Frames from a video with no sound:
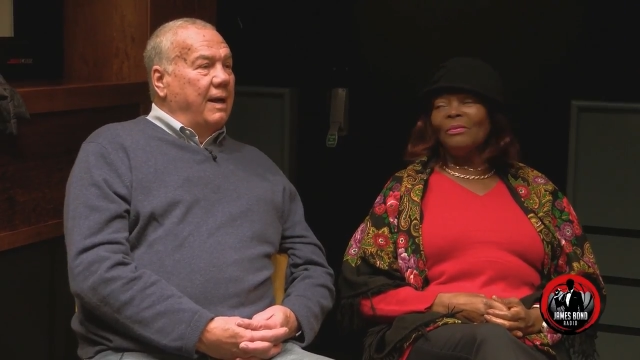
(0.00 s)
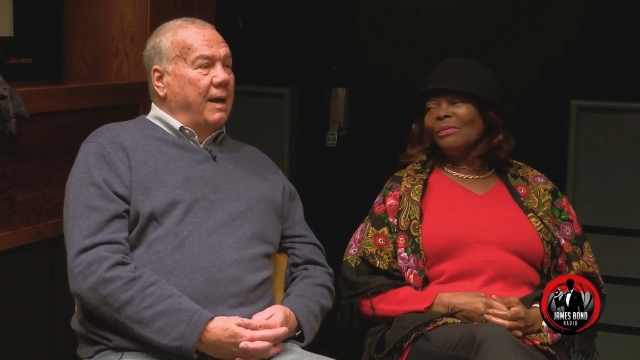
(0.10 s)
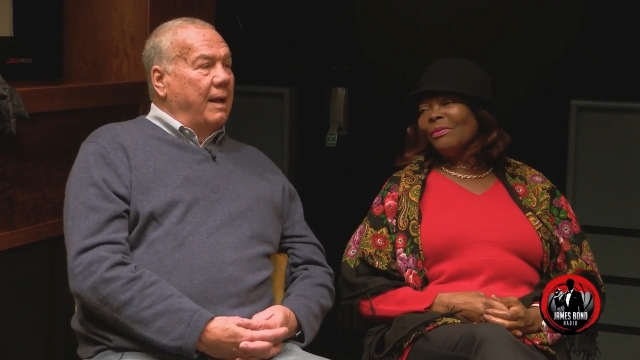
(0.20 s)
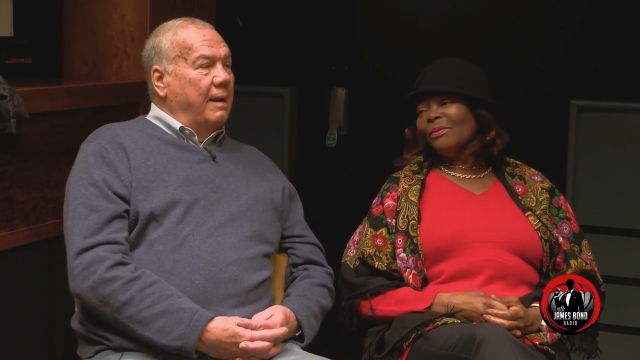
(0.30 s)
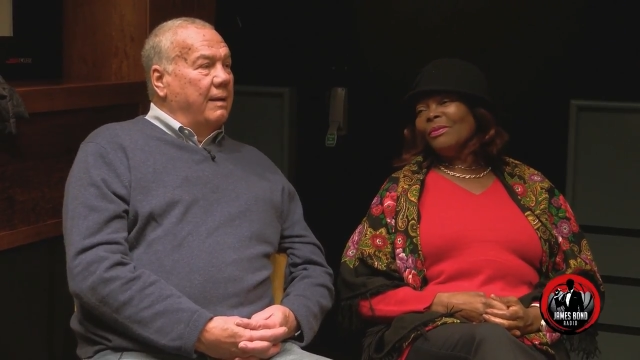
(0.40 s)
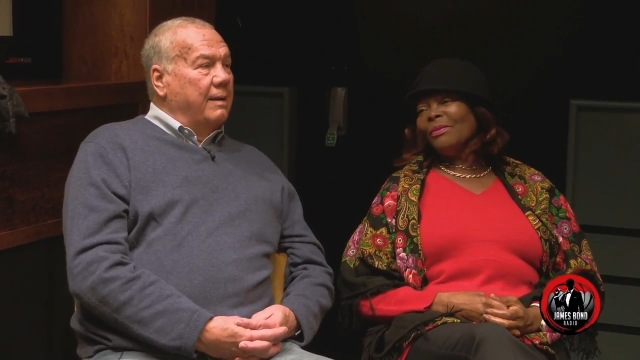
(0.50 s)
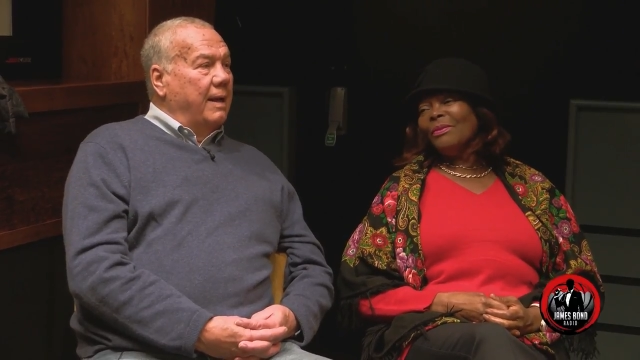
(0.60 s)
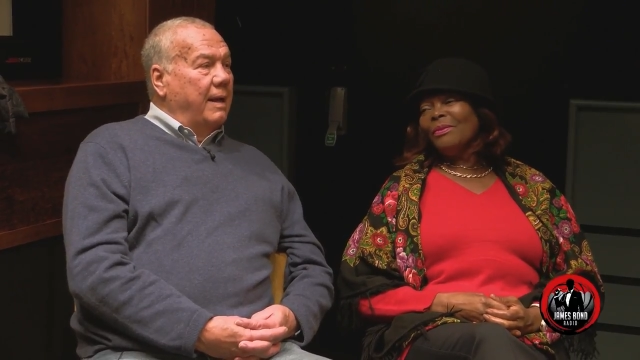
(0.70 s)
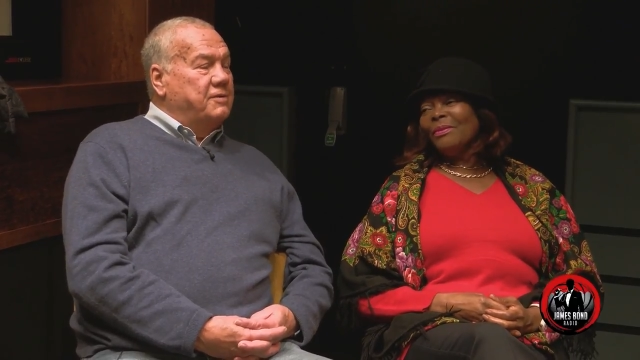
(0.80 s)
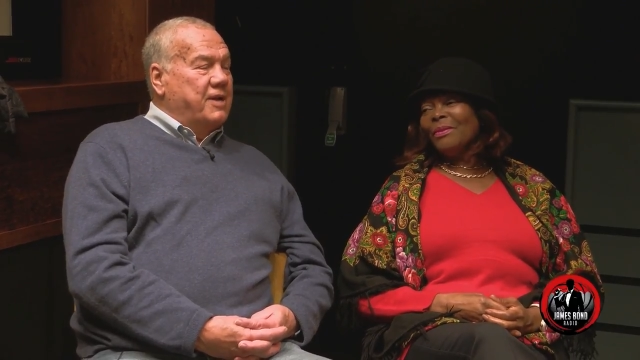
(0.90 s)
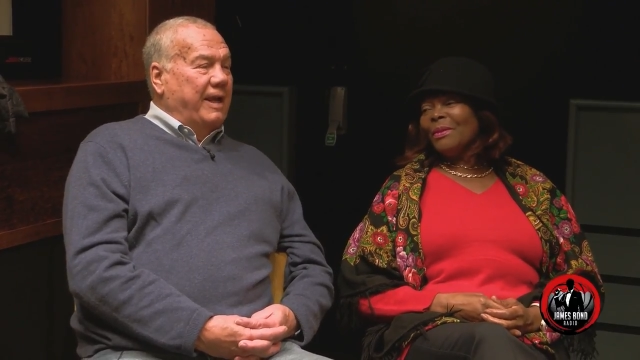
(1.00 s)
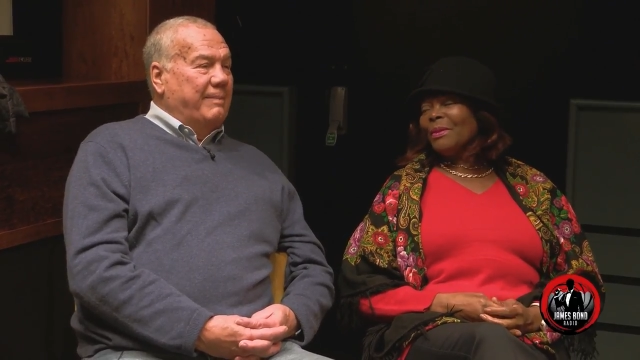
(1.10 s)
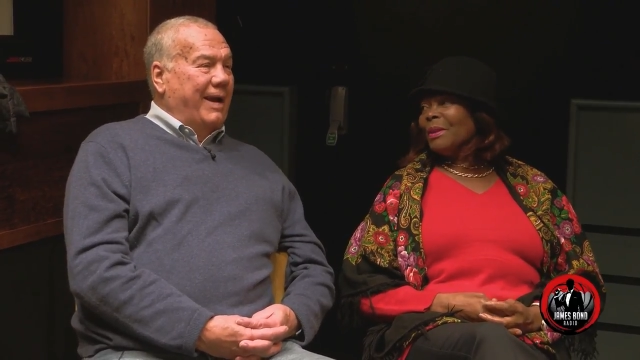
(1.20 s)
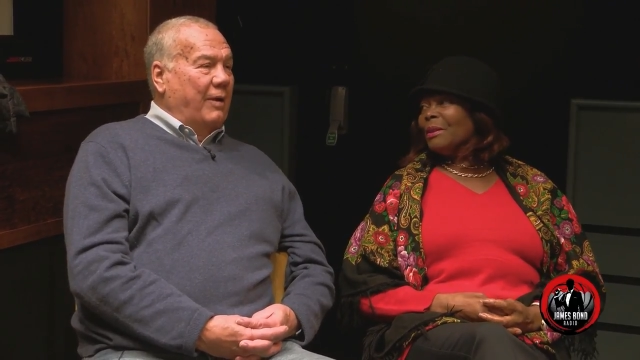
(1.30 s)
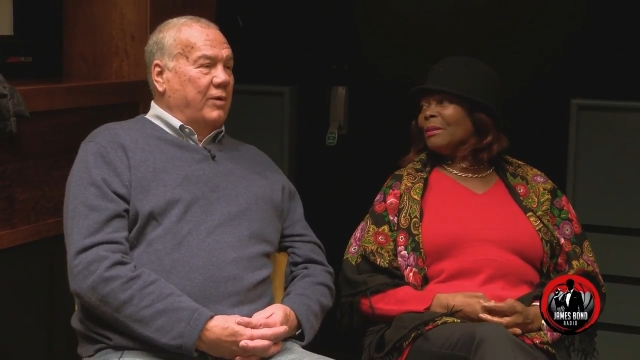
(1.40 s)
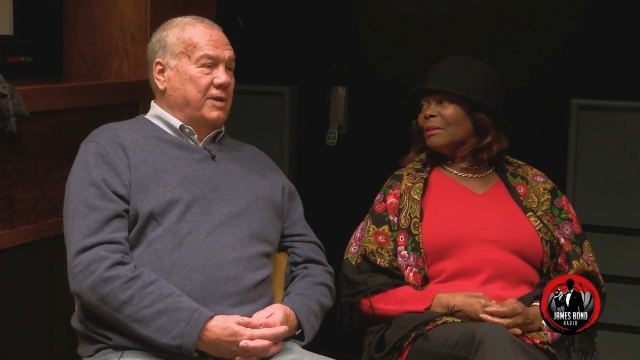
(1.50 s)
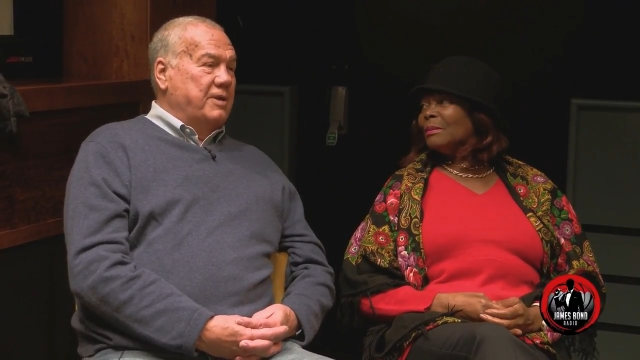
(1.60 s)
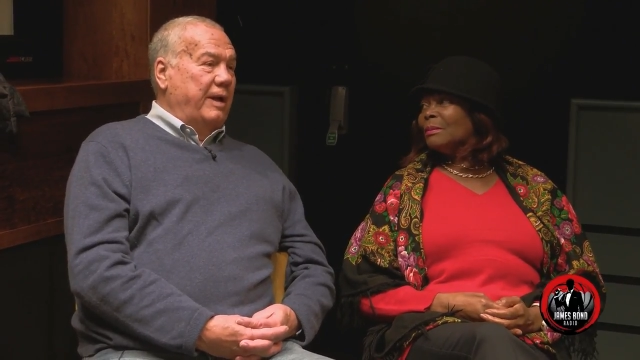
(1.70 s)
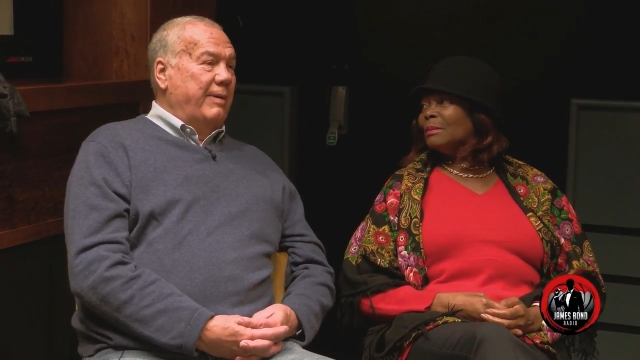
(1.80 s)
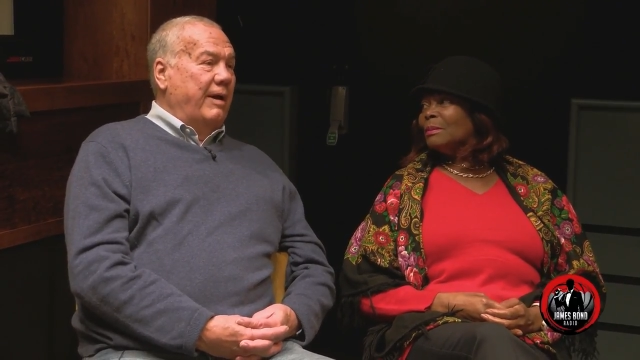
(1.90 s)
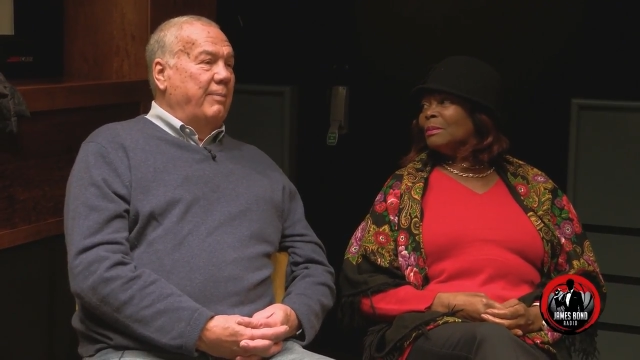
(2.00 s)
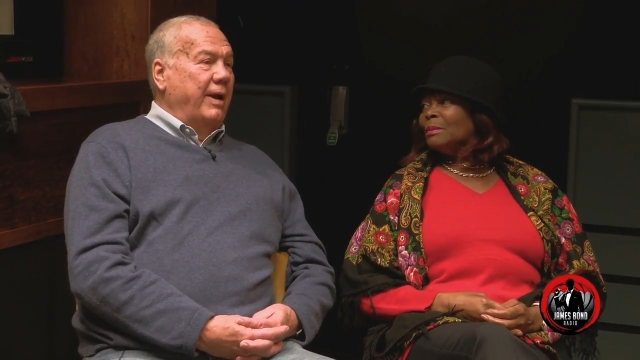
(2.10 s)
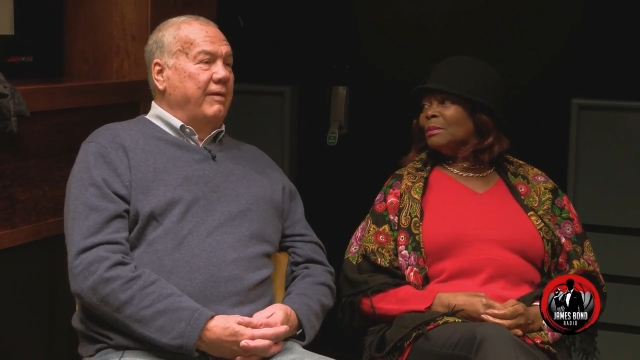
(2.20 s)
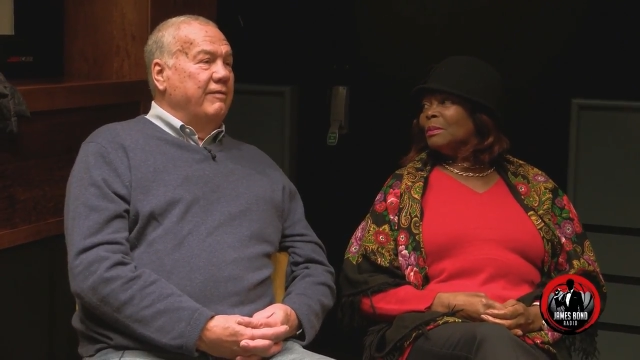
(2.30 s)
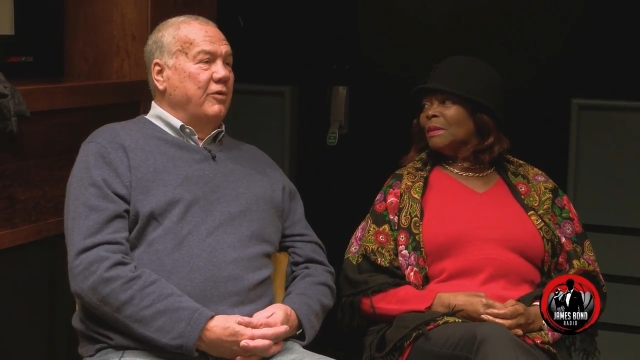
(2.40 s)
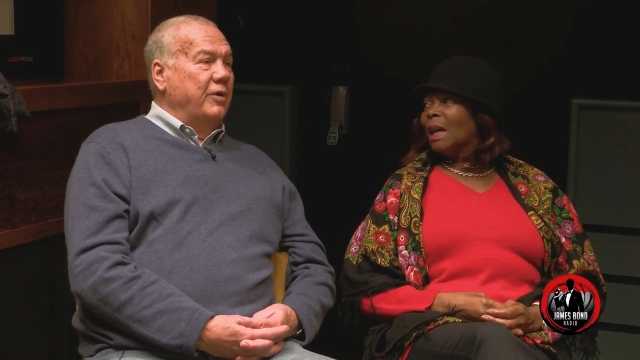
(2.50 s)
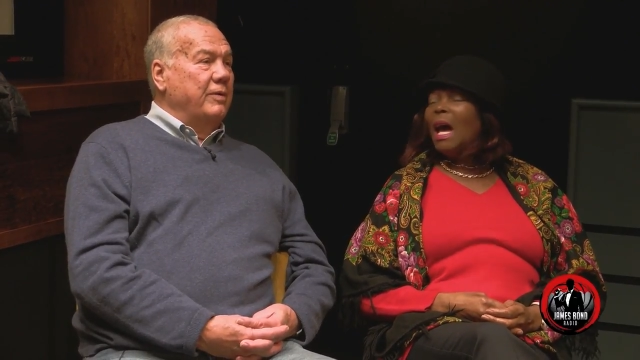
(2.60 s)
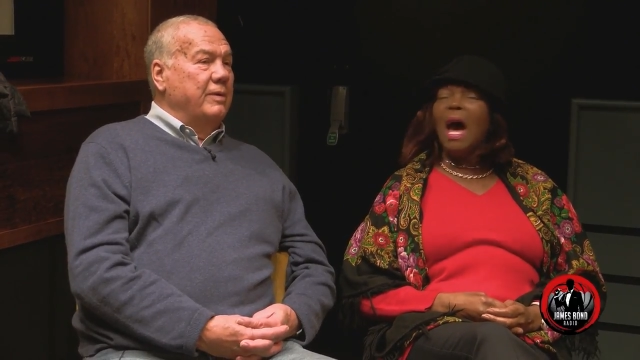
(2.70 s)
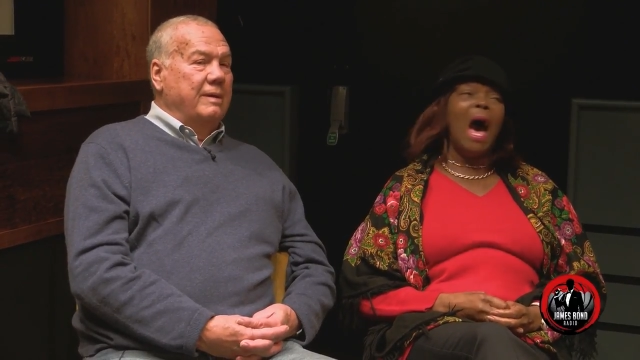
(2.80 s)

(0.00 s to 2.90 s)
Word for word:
Speaker 1: I'll uh, I'll take it back what I said about paying for it